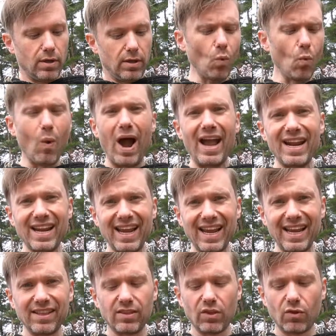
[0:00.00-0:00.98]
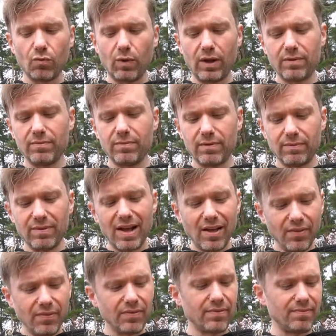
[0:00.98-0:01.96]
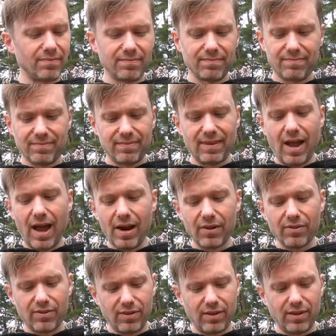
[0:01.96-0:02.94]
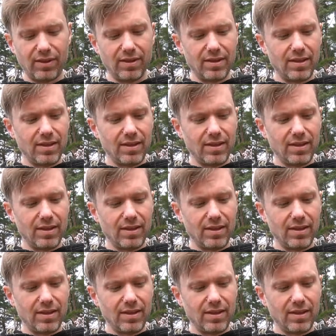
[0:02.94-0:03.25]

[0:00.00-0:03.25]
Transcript: Why did I get this one? Well, honestly,